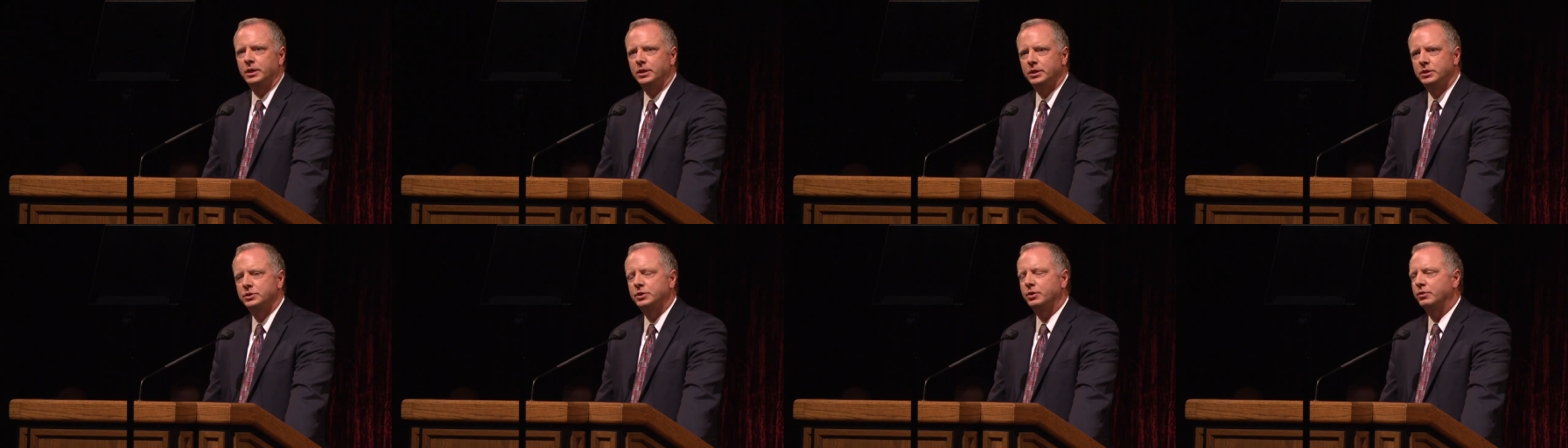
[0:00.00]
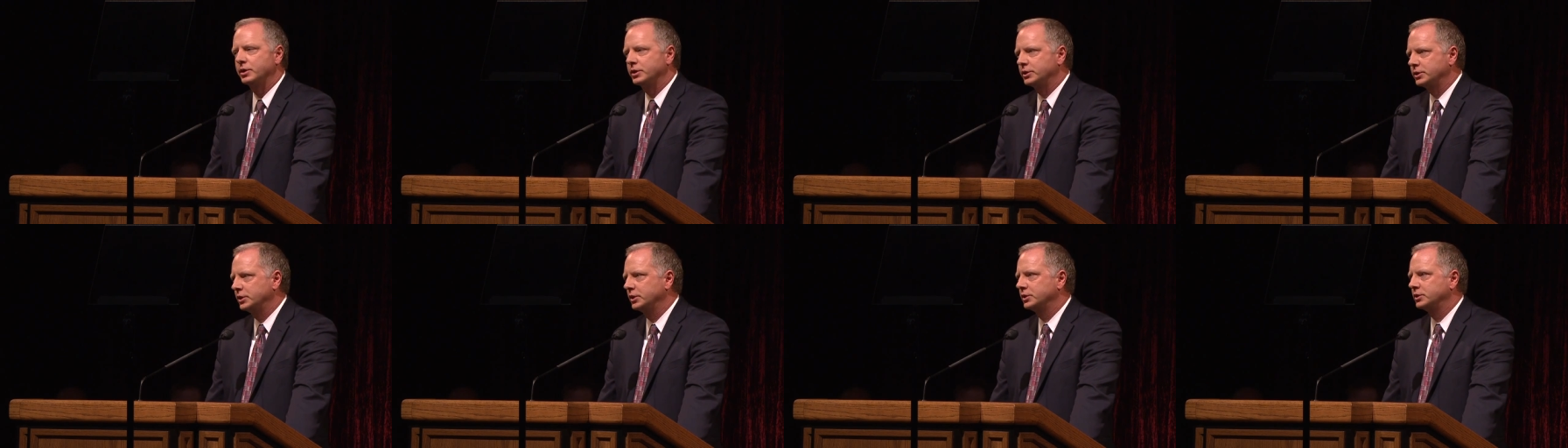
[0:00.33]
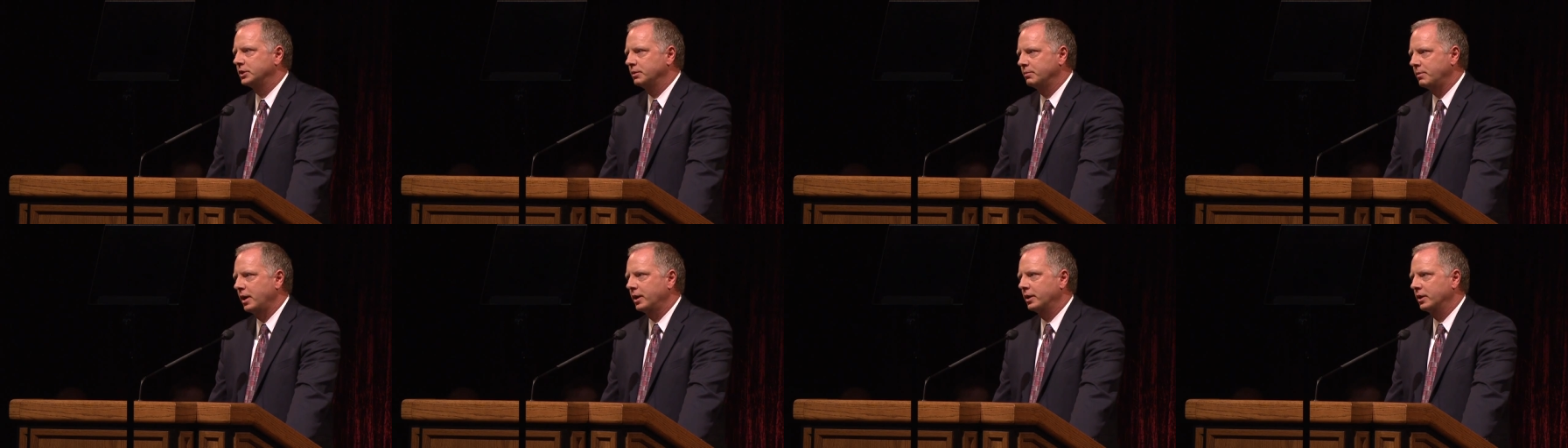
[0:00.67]
Is there a
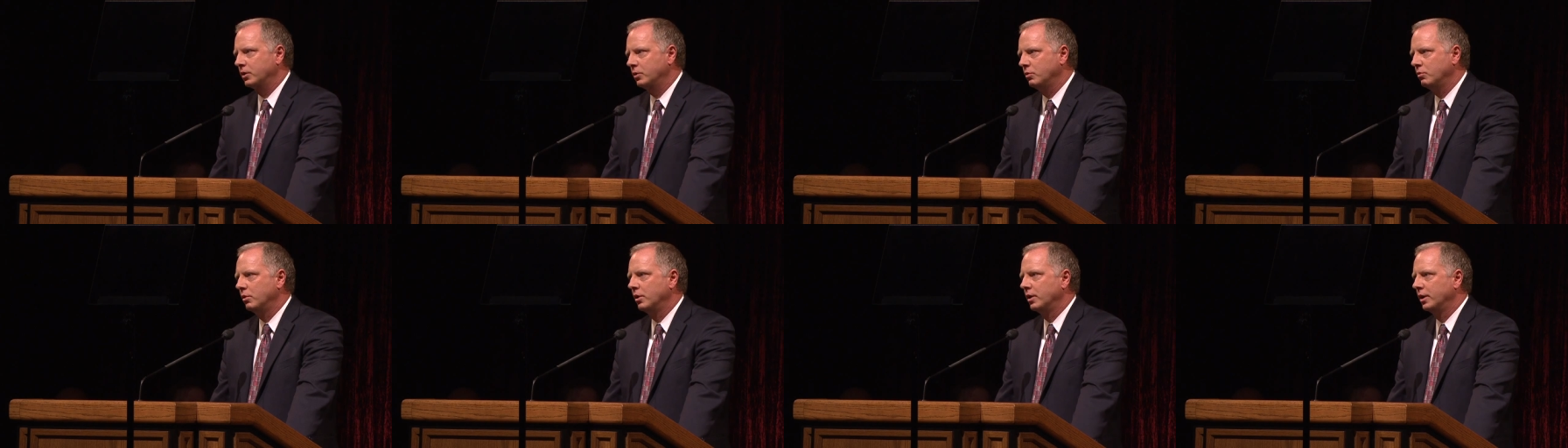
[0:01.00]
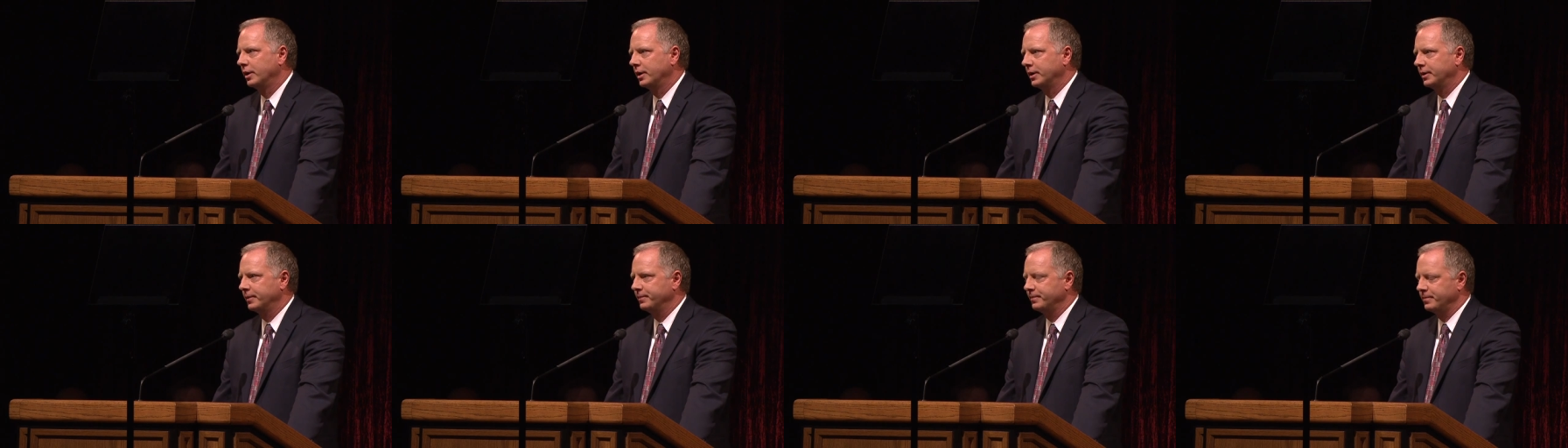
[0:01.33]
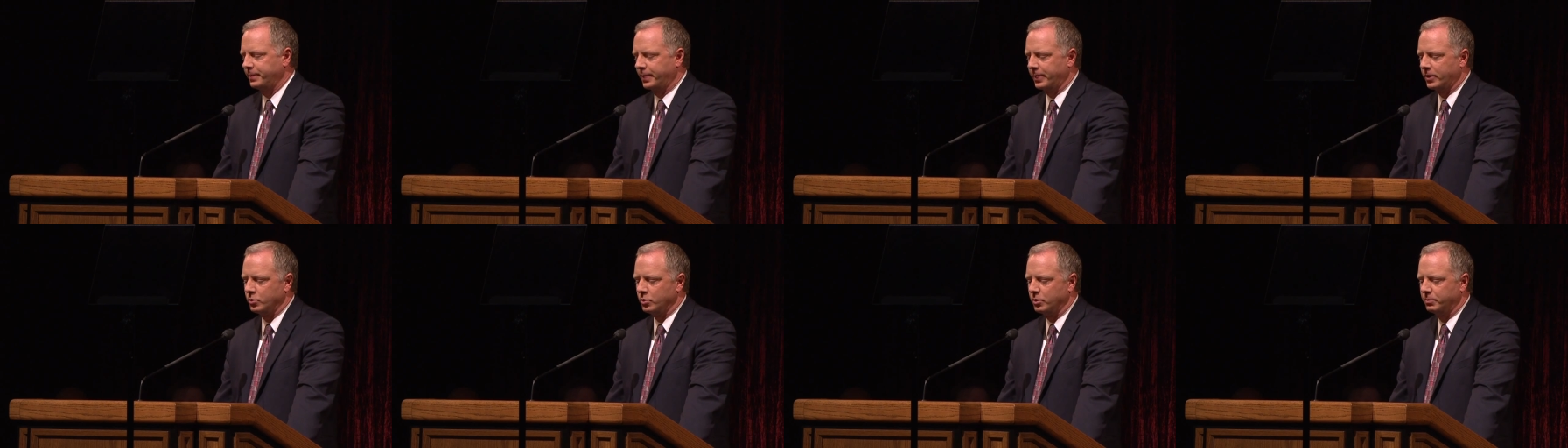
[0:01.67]
systematic way
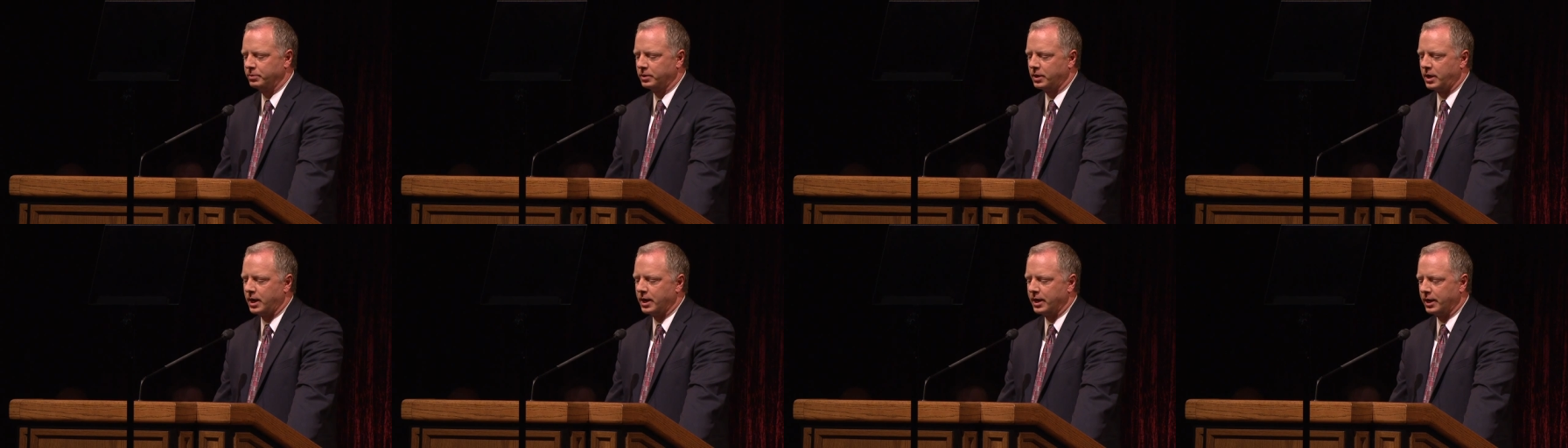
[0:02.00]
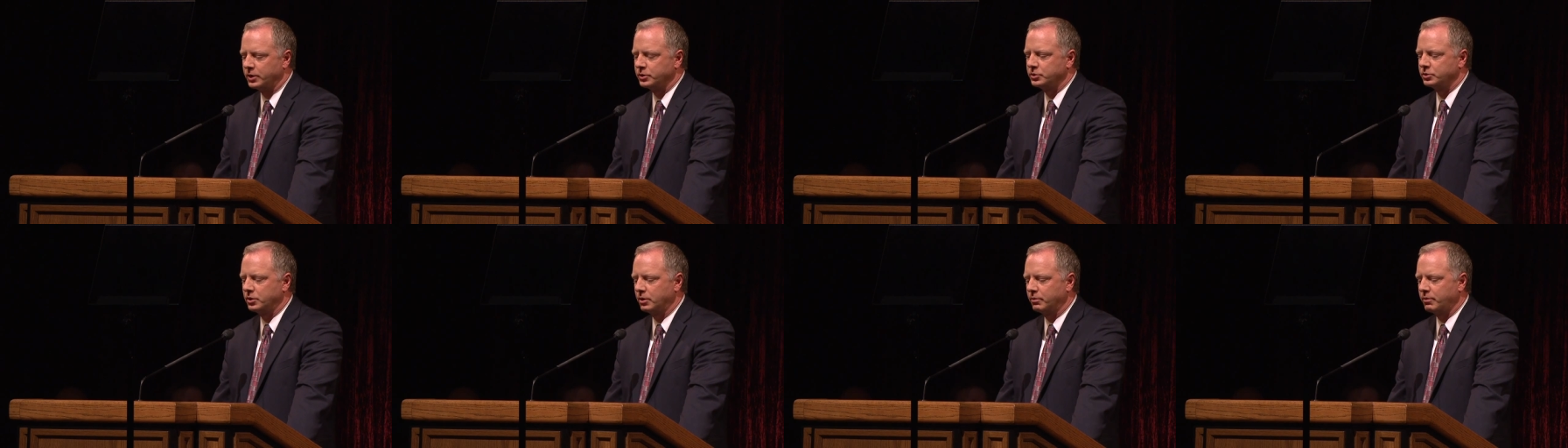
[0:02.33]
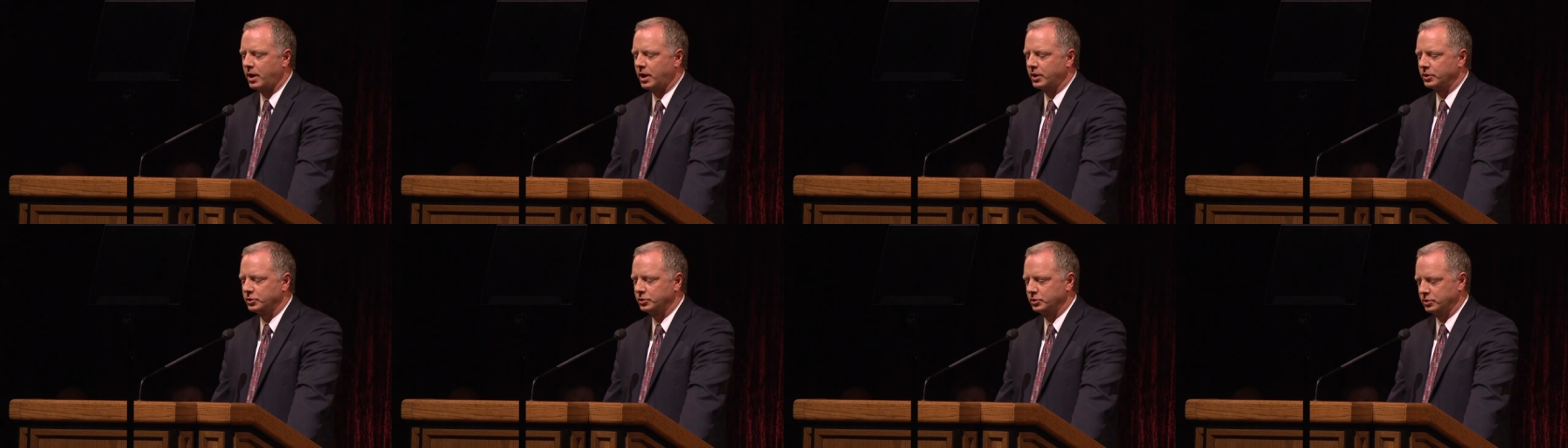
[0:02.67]
to apply extra
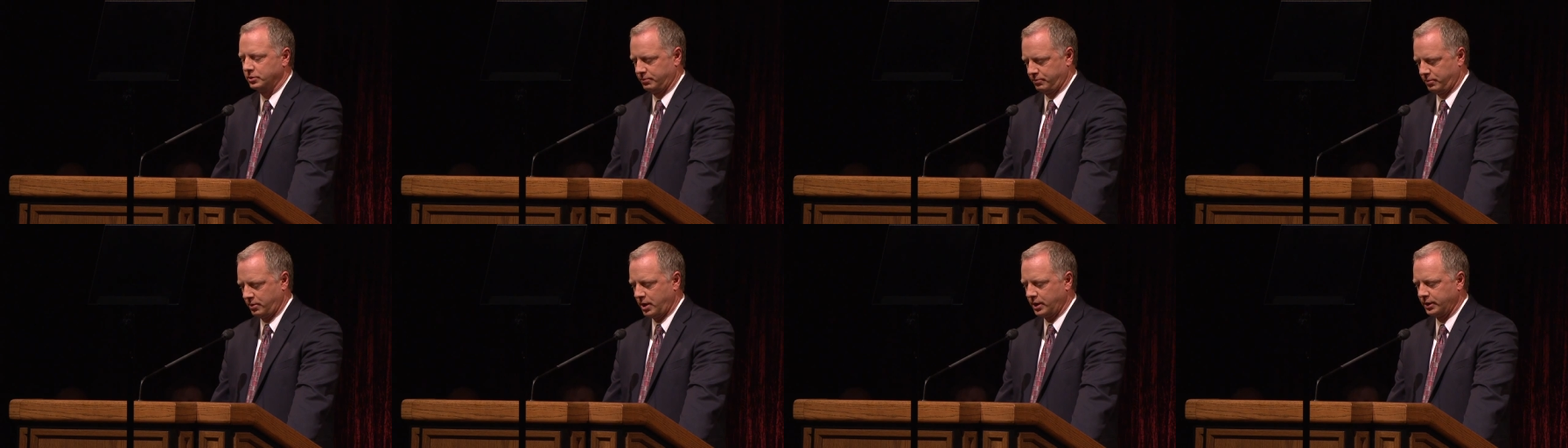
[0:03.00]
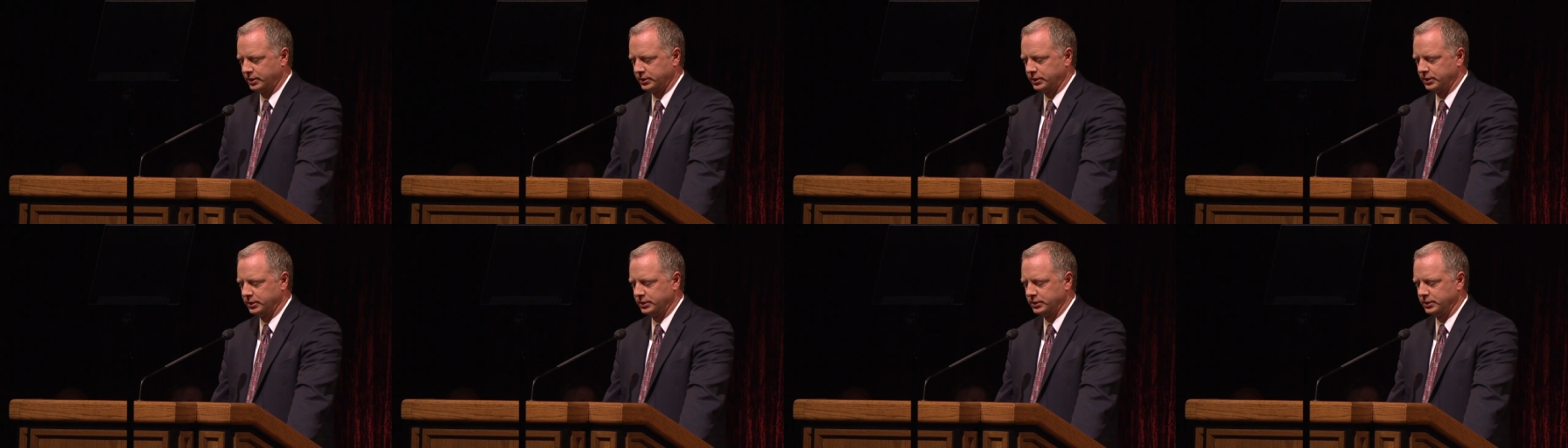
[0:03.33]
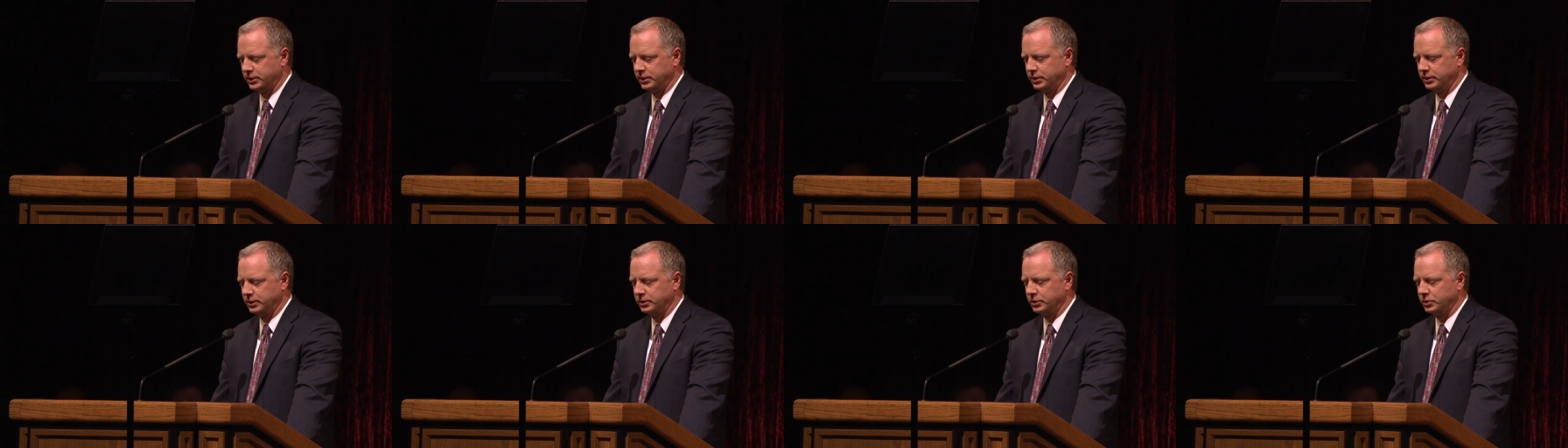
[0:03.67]
rational
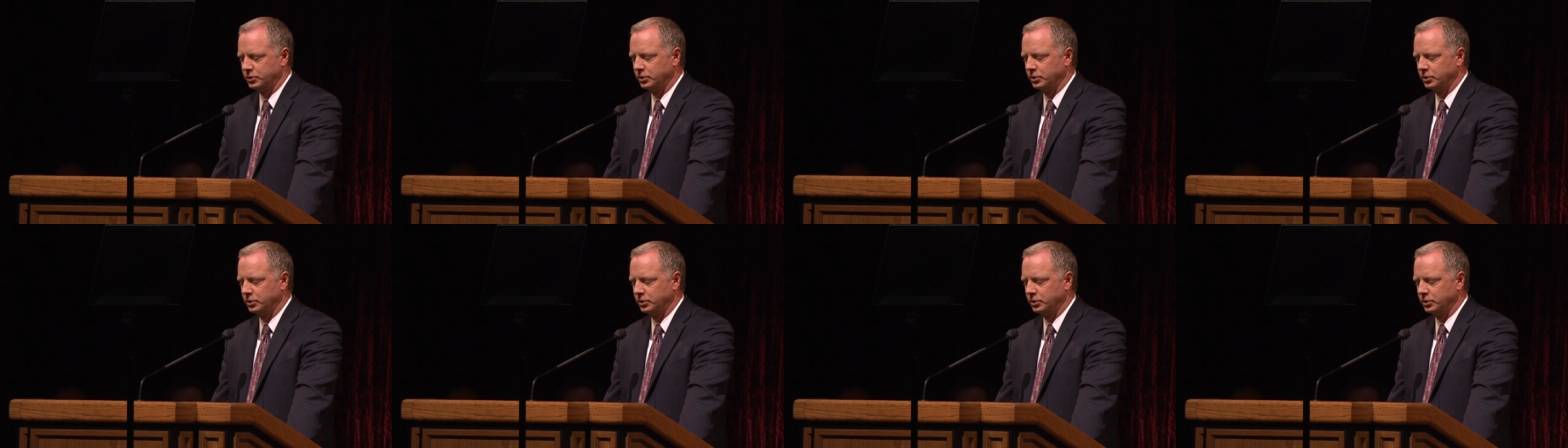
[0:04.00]
processes